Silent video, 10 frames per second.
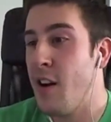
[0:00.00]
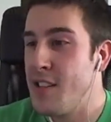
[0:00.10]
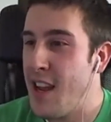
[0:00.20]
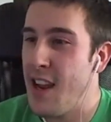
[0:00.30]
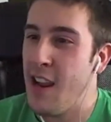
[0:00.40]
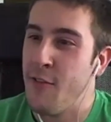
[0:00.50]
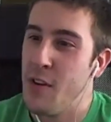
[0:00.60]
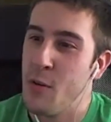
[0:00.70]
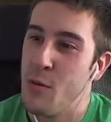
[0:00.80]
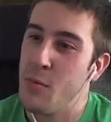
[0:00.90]
Dante,
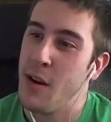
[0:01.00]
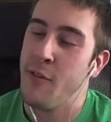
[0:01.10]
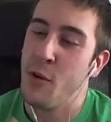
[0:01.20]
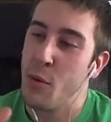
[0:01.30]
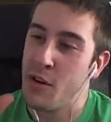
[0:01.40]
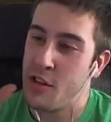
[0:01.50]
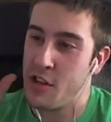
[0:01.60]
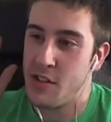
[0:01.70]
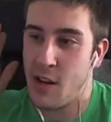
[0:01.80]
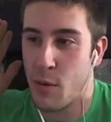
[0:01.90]
if you were to
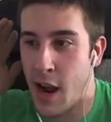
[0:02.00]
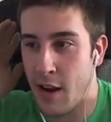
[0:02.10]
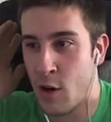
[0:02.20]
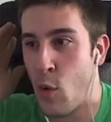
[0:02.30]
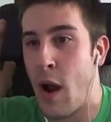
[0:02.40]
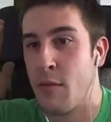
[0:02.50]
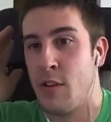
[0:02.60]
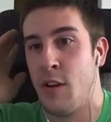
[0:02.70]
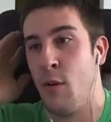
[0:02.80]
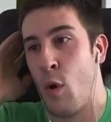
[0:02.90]
just kind of go
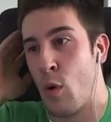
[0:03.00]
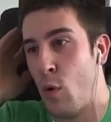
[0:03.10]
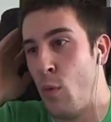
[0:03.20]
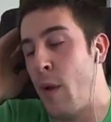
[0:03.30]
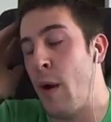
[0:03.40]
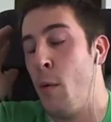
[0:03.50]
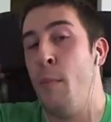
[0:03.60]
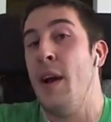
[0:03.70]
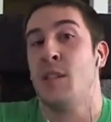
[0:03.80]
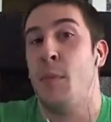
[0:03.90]
out to your local, I don't know,
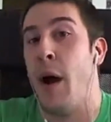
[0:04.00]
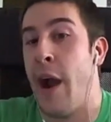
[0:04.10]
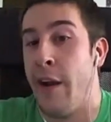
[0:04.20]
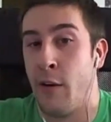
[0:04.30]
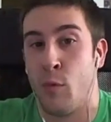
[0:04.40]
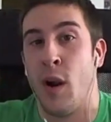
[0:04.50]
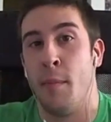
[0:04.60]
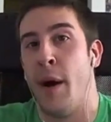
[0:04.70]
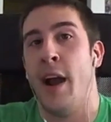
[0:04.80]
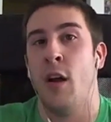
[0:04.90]
Best Buy, or want
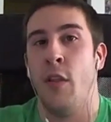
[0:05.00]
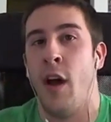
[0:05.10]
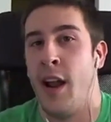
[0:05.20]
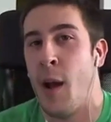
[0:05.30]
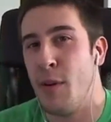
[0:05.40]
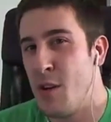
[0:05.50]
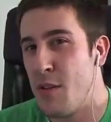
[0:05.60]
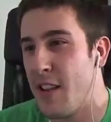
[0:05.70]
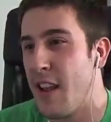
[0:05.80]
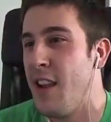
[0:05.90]
to buy it online, how much do
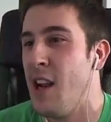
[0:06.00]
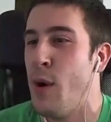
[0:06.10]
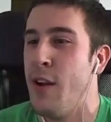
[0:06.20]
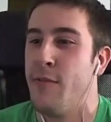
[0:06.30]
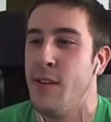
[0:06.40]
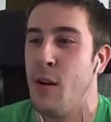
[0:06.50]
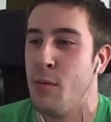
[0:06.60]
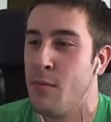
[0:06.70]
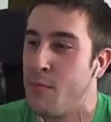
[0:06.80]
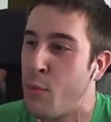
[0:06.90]
you think they could get away,
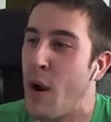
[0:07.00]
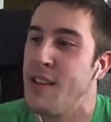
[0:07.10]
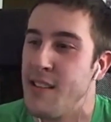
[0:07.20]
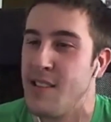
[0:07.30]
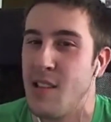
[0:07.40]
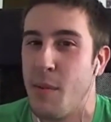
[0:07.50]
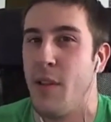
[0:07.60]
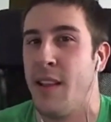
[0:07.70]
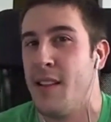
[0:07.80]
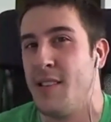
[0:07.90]
pricing something
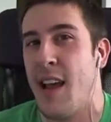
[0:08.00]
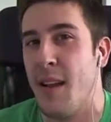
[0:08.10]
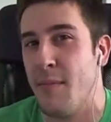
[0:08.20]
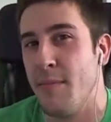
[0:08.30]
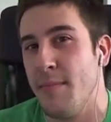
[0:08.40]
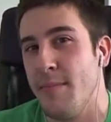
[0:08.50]
like this at?